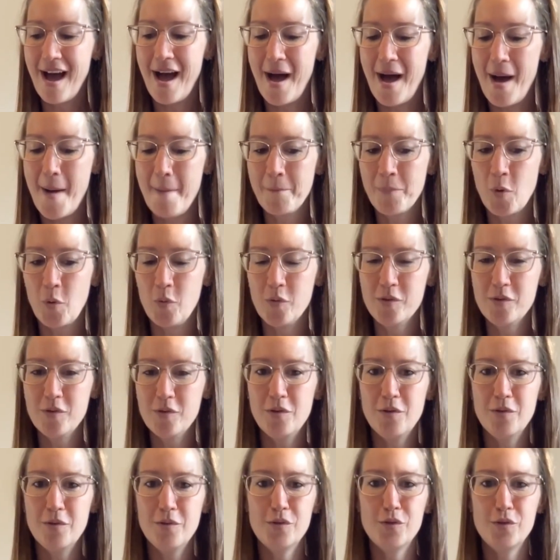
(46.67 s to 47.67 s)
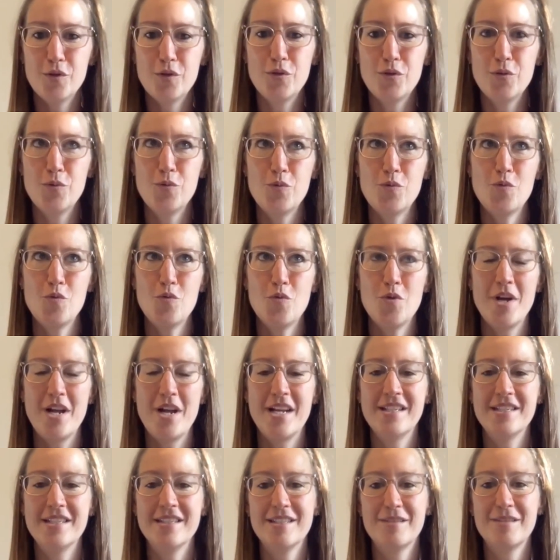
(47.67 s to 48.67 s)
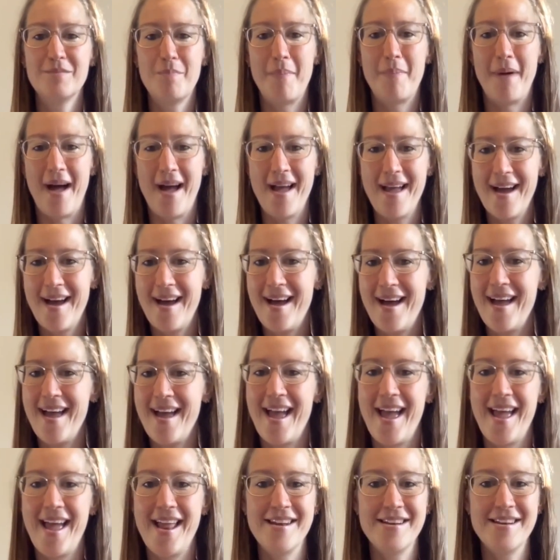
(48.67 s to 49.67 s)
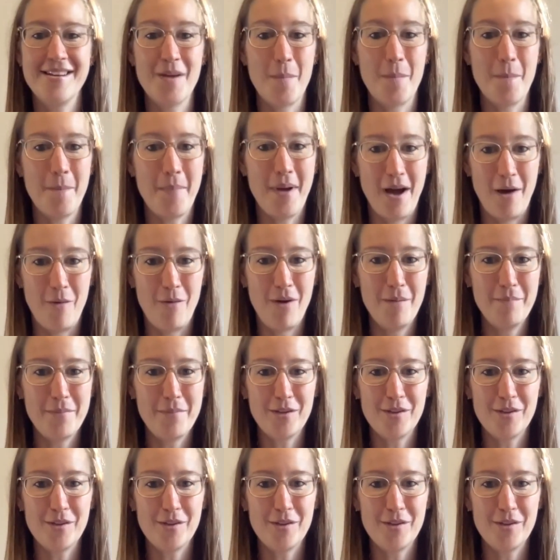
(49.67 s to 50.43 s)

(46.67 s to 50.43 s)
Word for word: Um, also to inspire and empower,